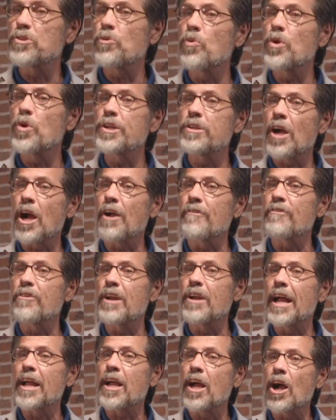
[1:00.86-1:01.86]
was a wood carver, and
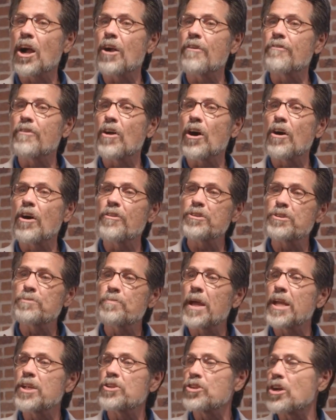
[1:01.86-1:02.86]
I carved all the
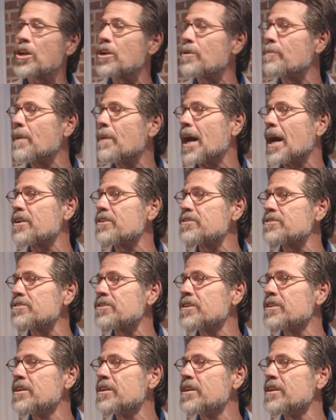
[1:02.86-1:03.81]
space shuttle models.